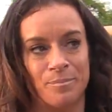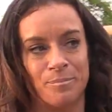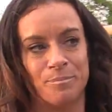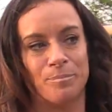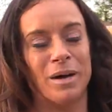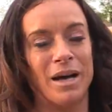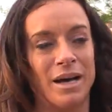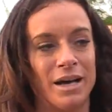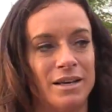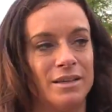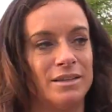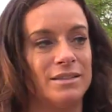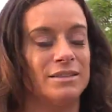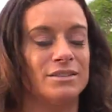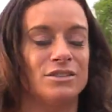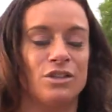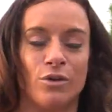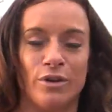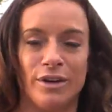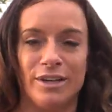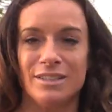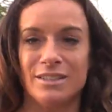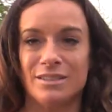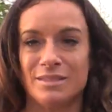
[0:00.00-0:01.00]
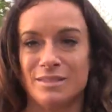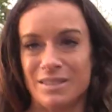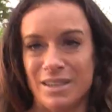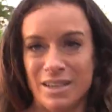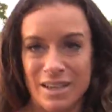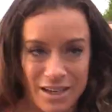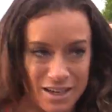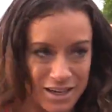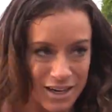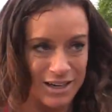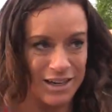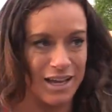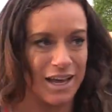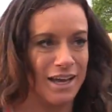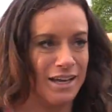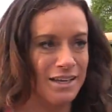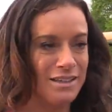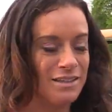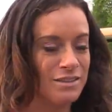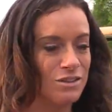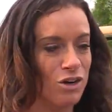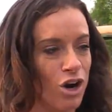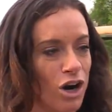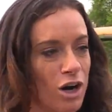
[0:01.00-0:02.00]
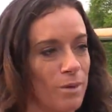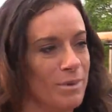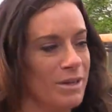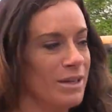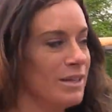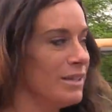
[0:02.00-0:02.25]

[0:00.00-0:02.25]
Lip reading: But it's always, again, Karma